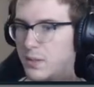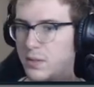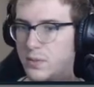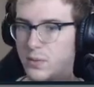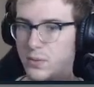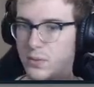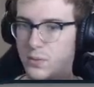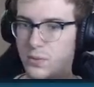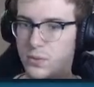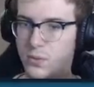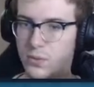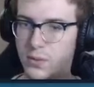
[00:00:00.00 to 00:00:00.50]

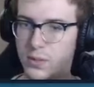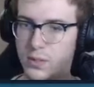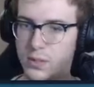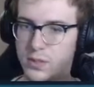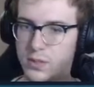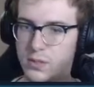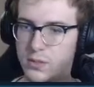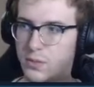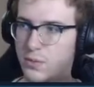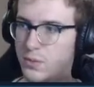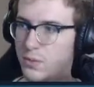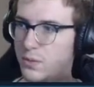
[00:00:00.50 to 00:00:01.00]
Ooh, this
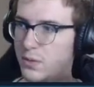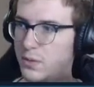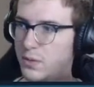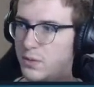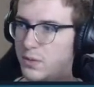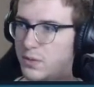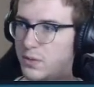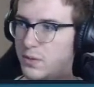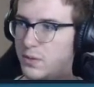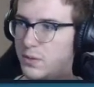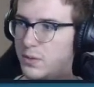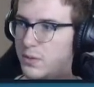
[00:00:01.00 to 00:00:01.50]
is cool.
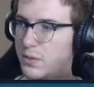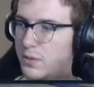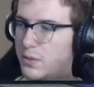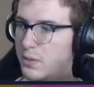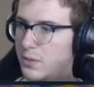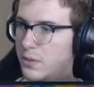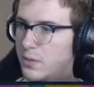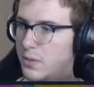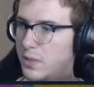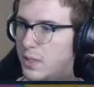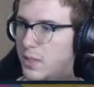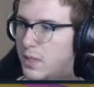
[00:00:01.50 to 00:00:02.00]

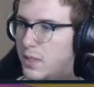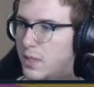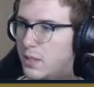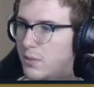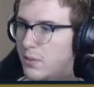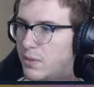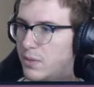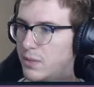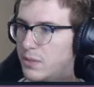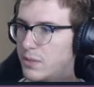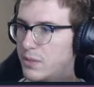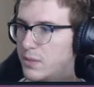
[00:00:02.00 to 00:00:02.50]
I like
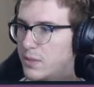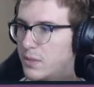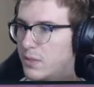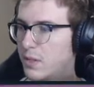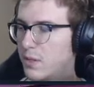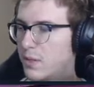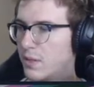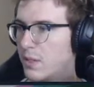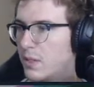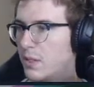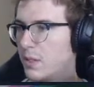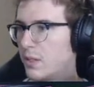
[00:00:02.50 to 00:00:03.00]
where this is
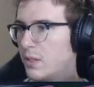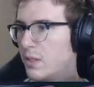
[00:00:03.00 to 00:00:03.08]
going.